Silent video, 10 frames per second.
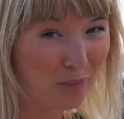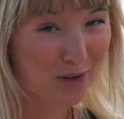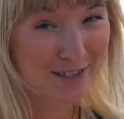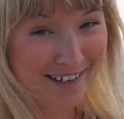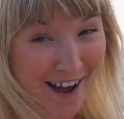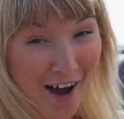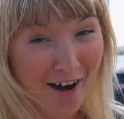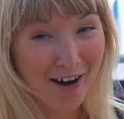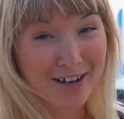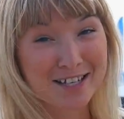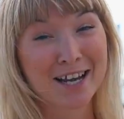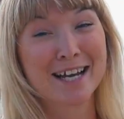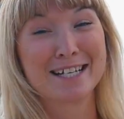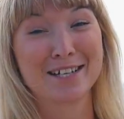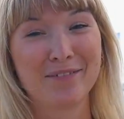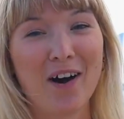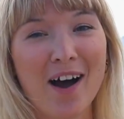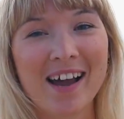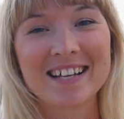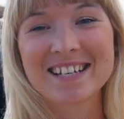wasn't hard to
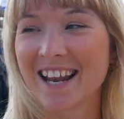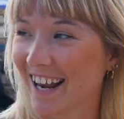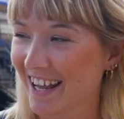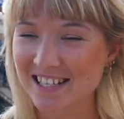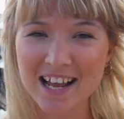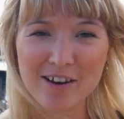find. Let's get